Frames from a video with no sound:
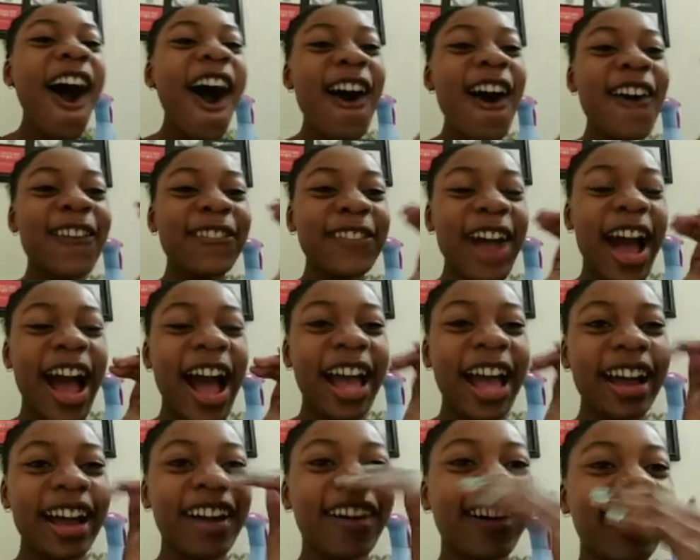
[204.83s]

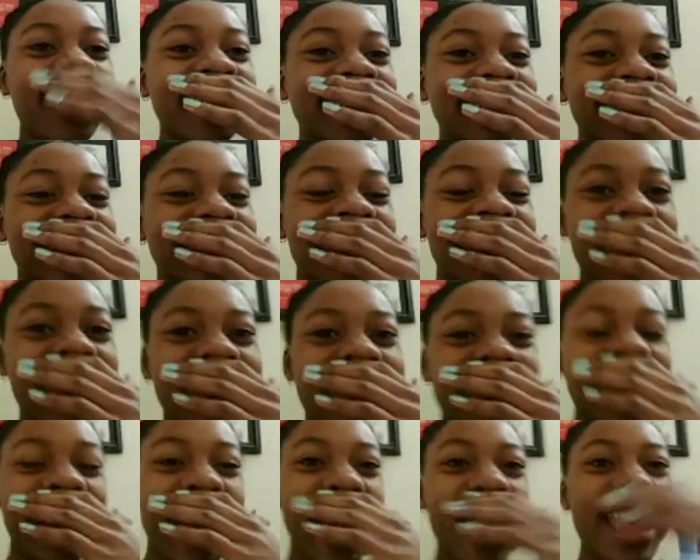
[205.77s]
oh my
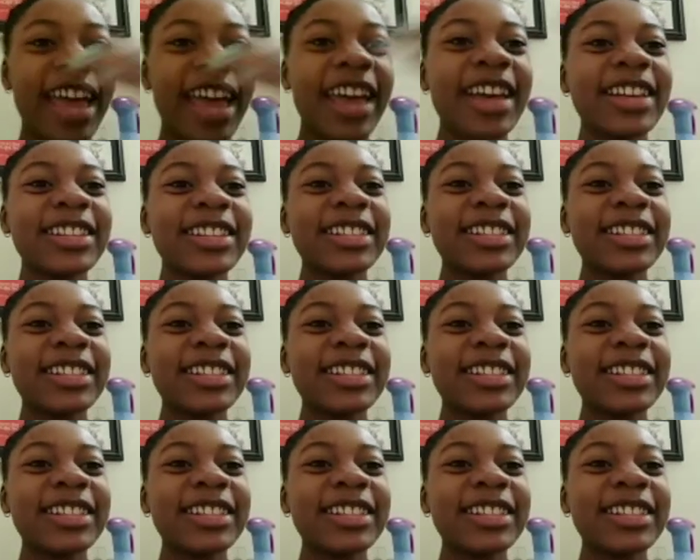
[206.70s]
gosh, okay.